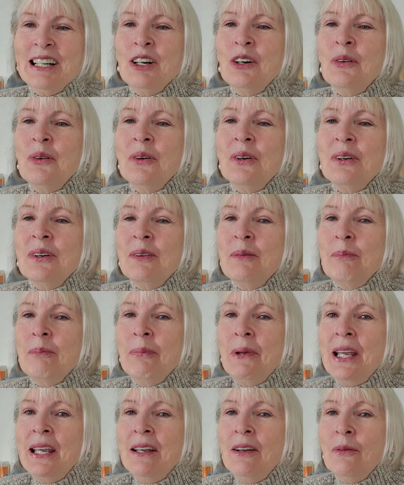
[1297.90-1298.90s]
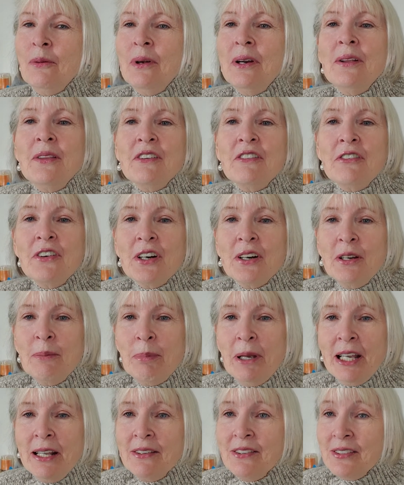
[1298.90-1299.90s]
One of the very
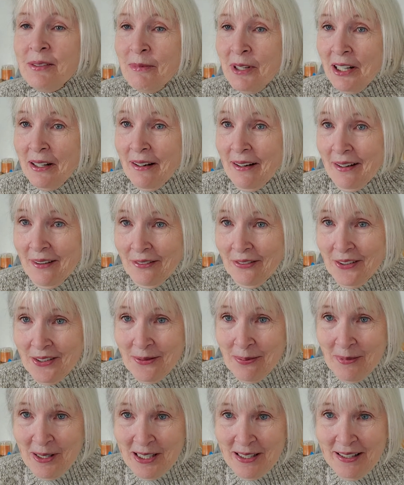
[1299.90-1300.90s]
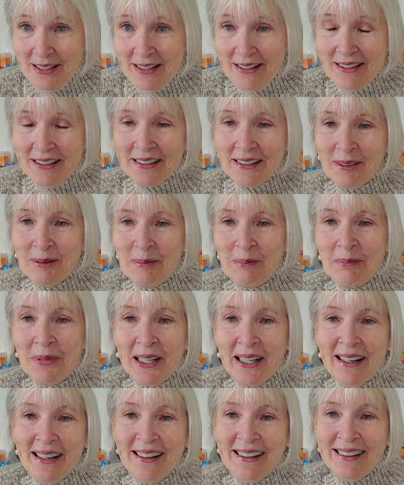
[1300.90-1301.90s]
banes of my life is my teeth,
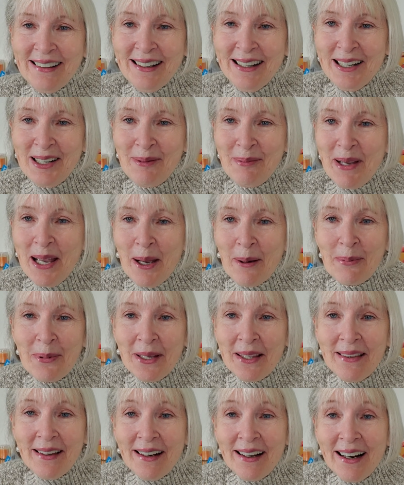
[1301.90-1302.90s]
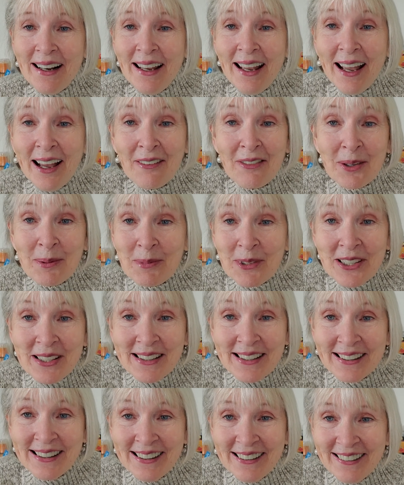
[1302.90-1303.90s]
but I'm happy that I have them
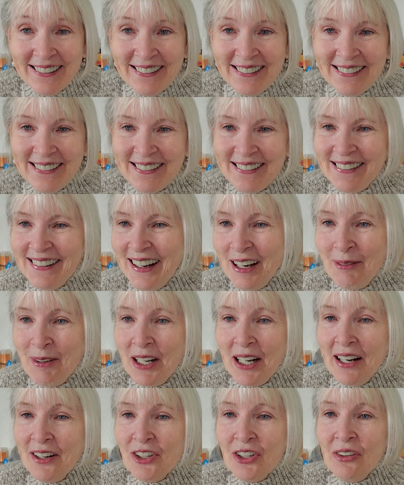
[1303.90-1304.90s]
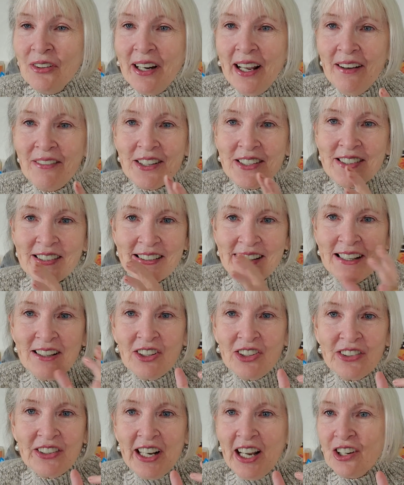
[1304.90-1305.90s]
still. I mean, I don't have a
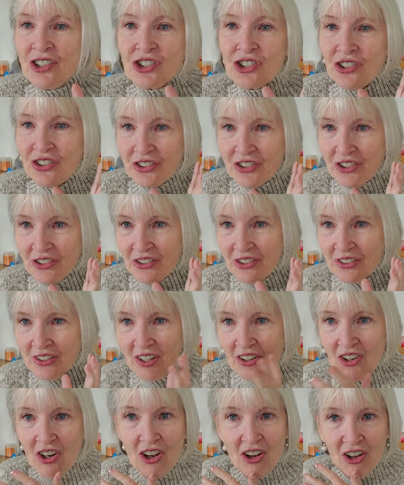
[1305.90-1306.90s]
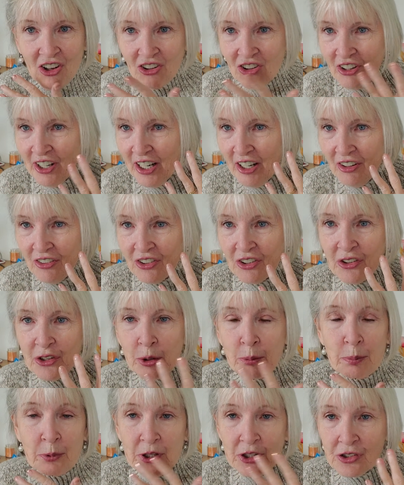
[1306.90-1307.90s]
single natural tooth. They're all crowned, or they're
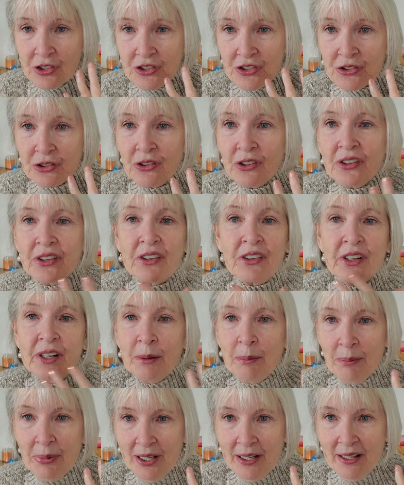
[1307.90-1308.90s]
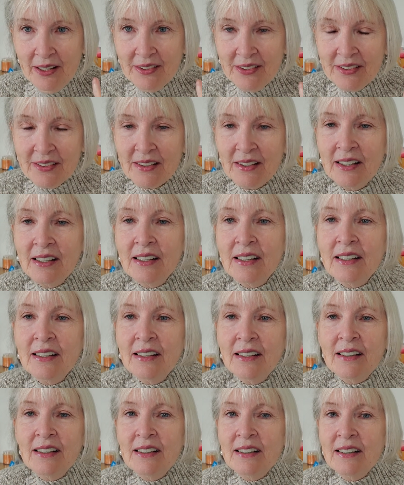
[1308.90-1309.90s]
bridges, or they're implants.
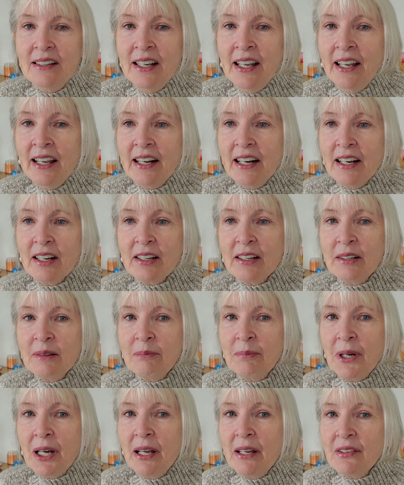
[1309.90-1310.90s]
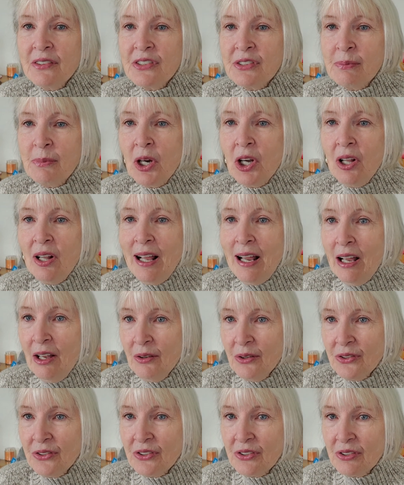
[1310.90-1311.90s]
And I could buy a small
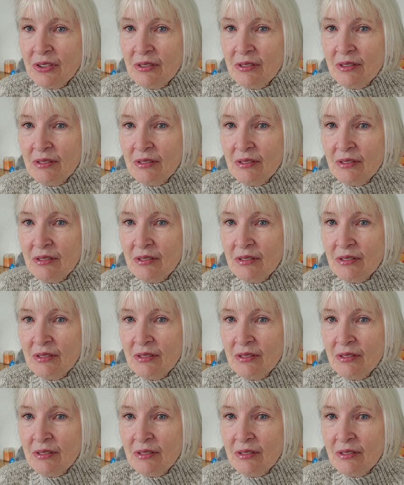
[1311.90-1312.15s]
house.